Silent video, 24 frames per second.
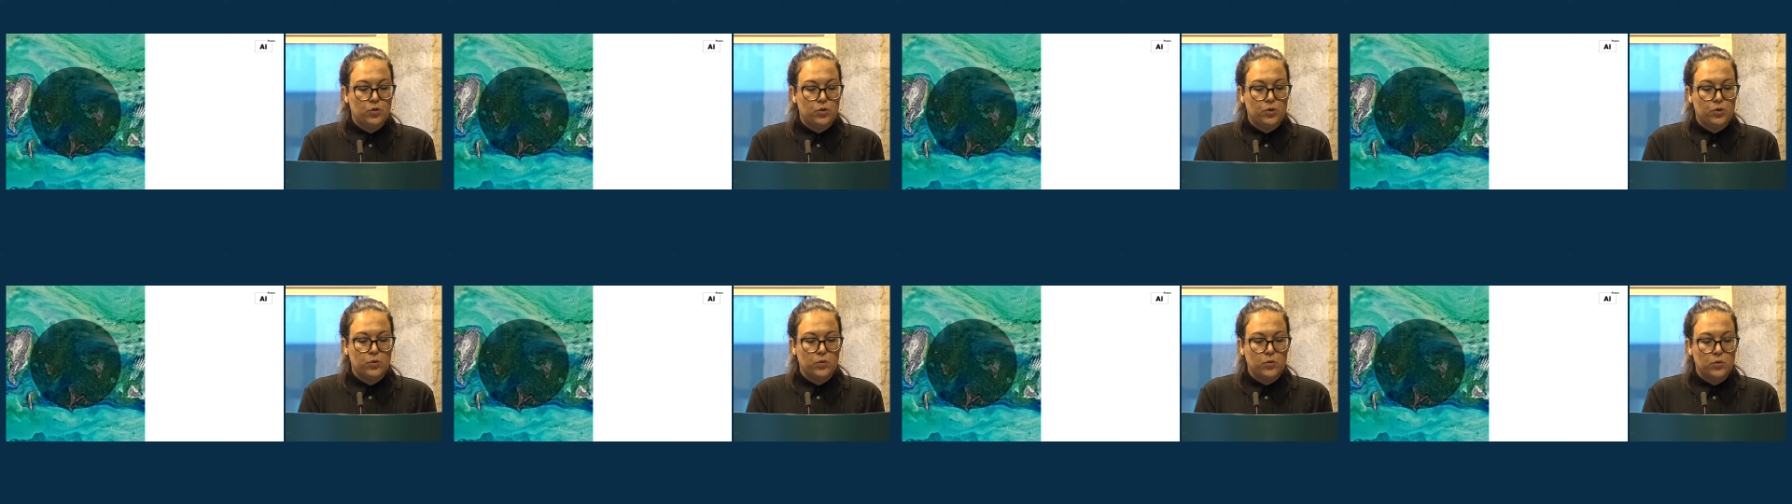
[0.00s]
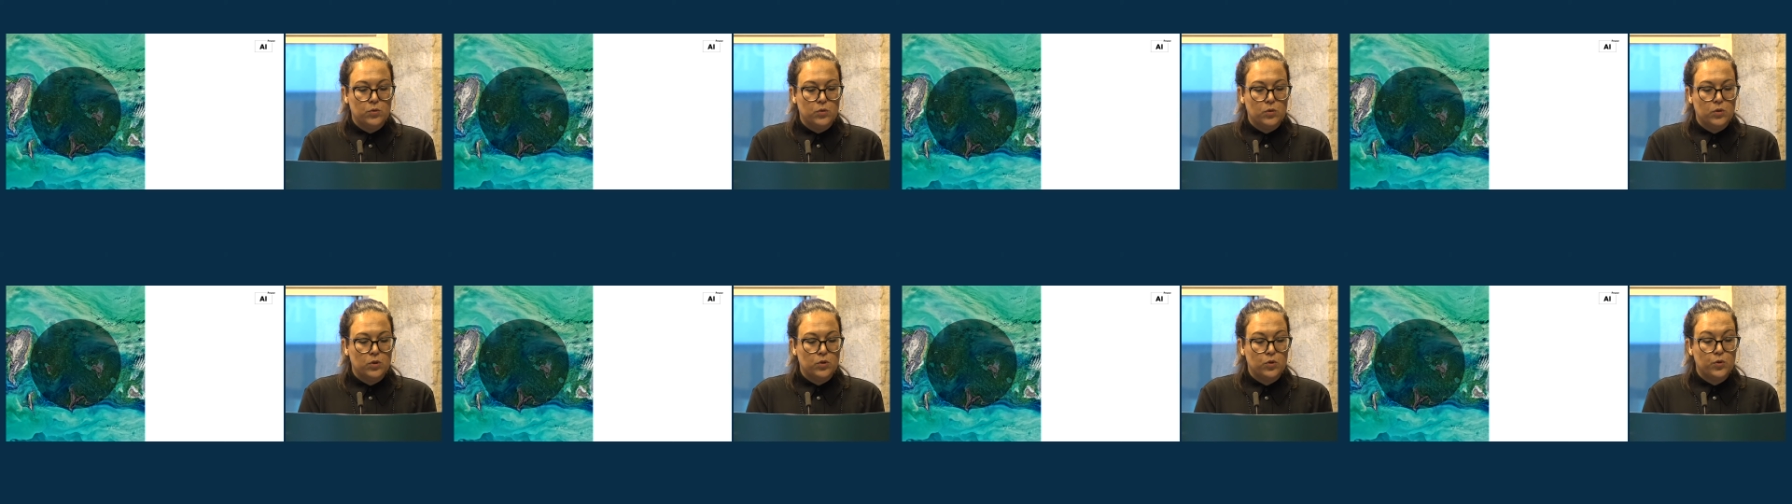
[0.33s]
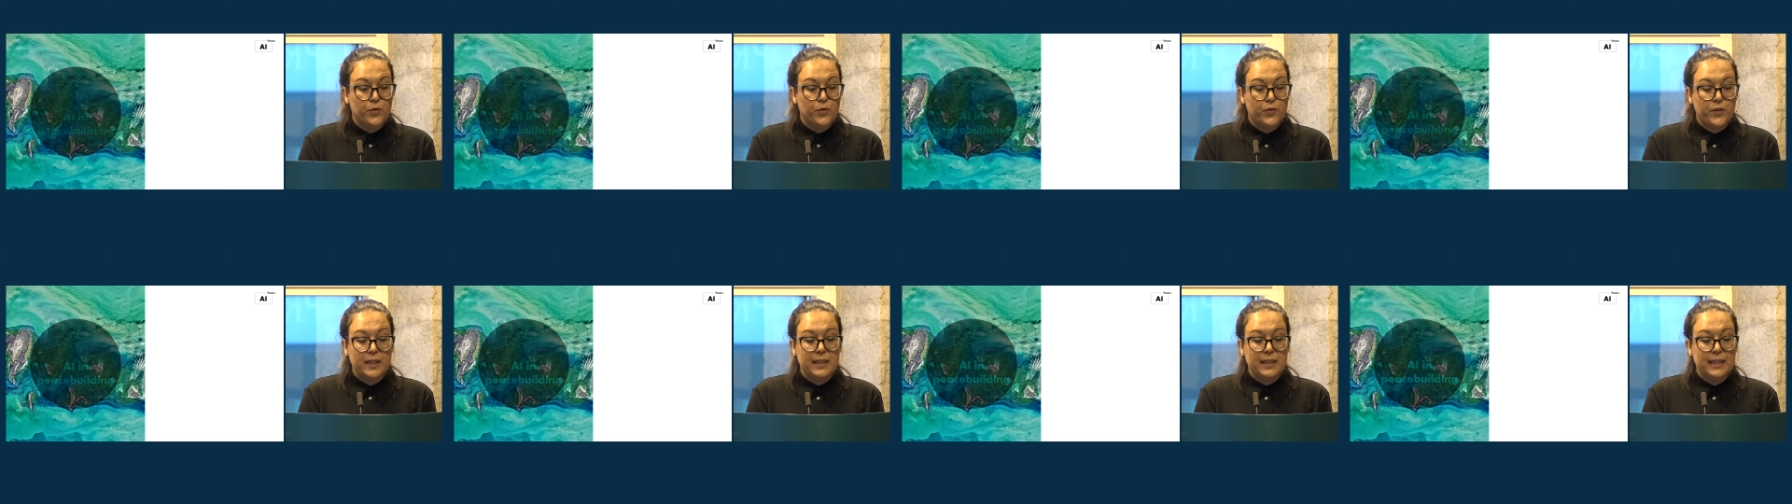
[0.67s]
to to
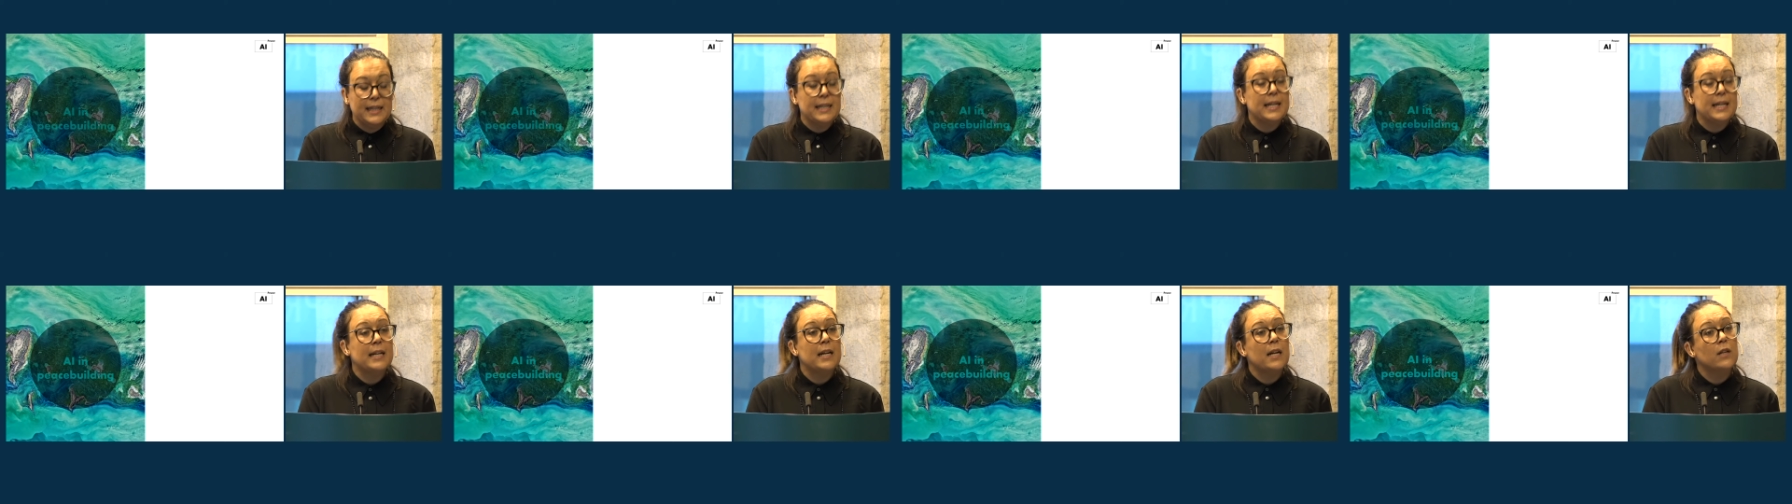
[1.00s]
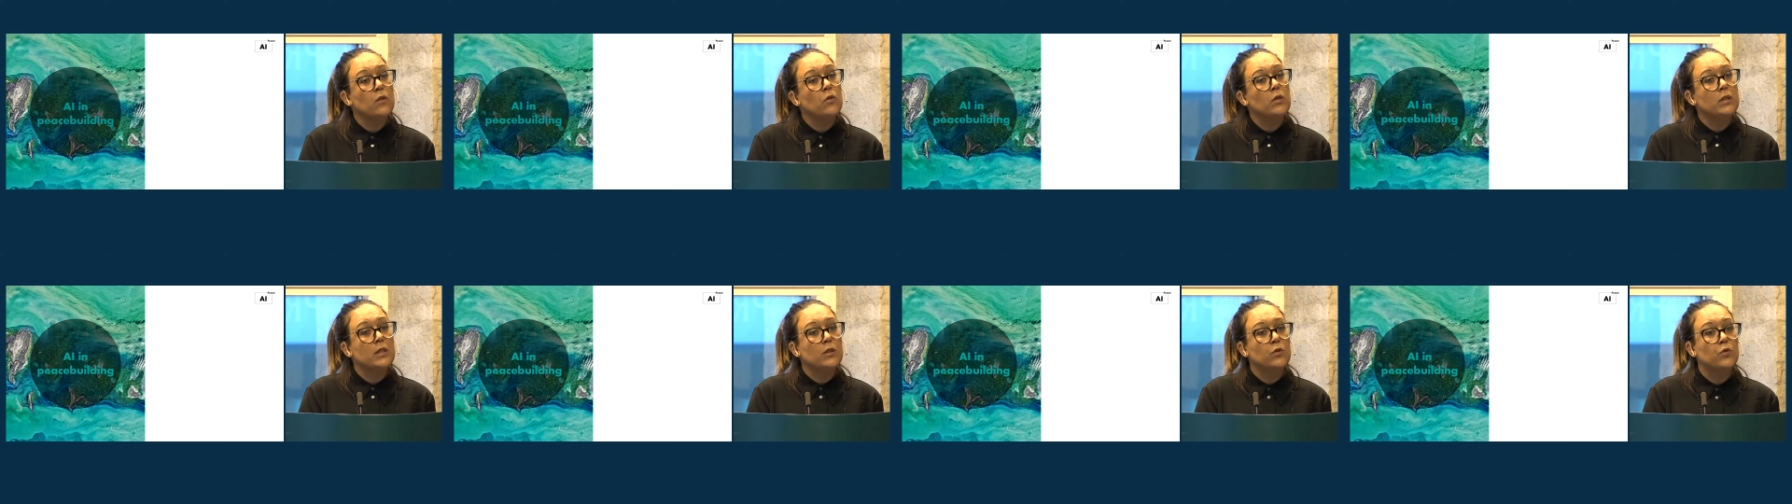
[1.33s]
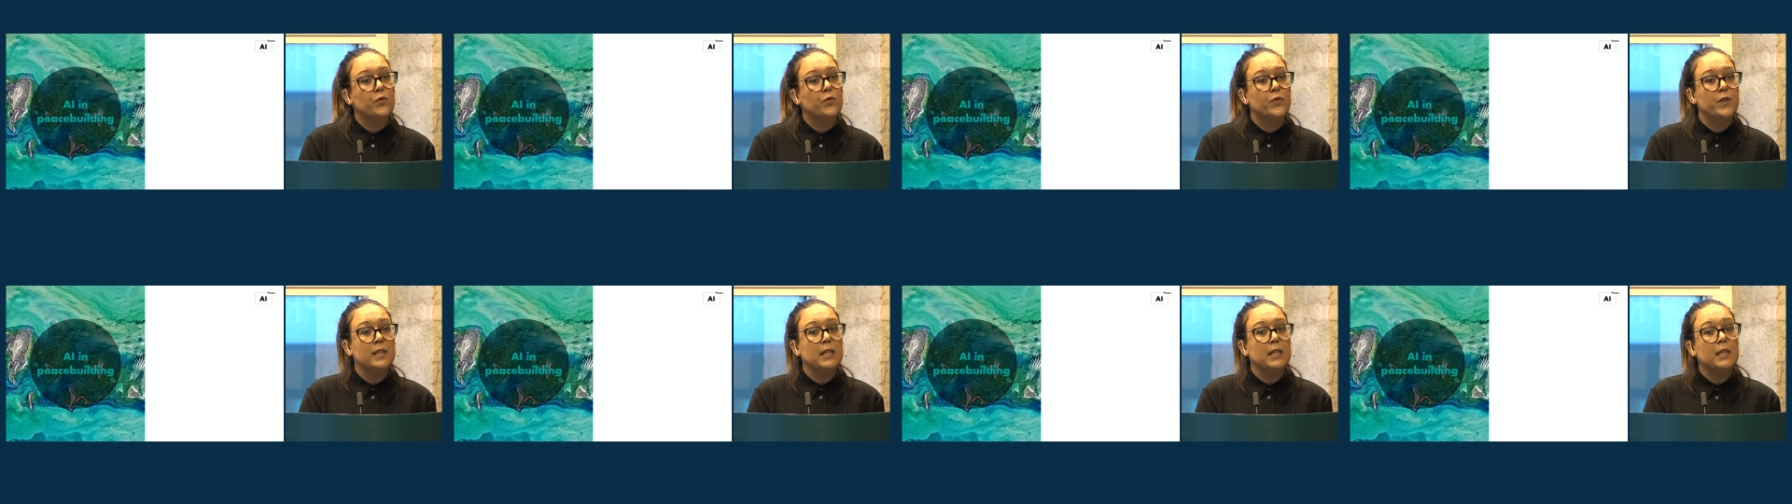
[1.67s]
fill in, and not only
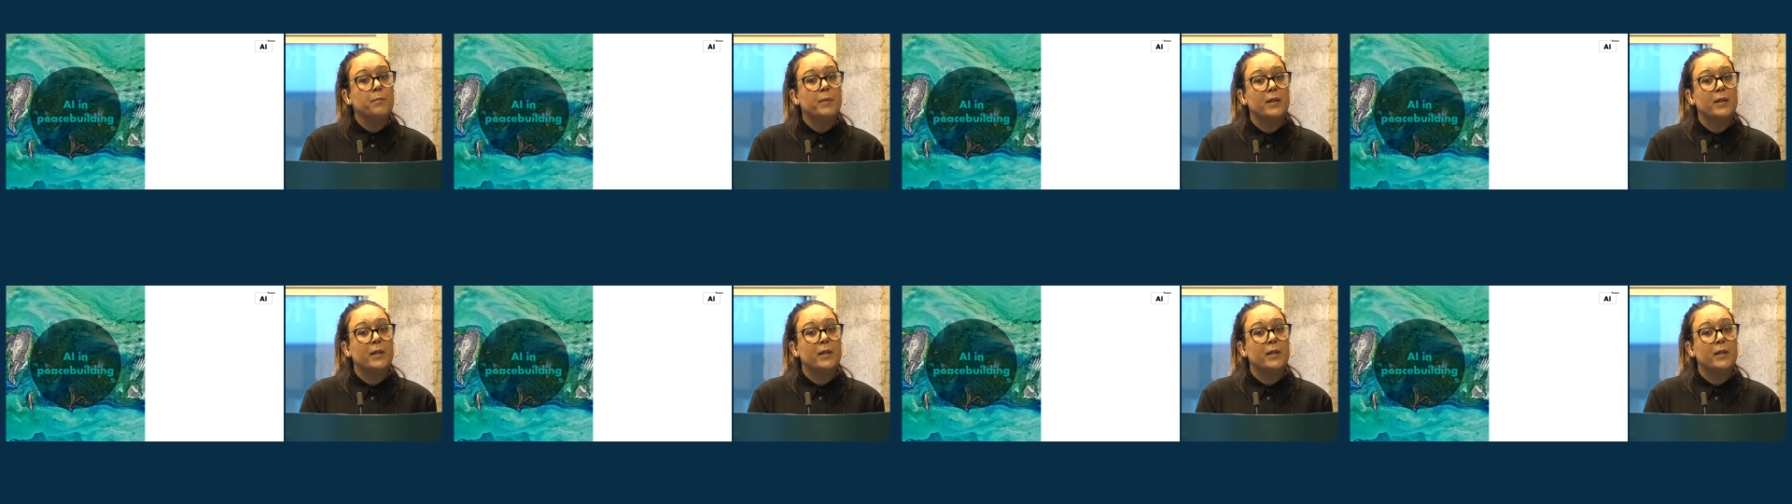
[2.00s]
to fill in,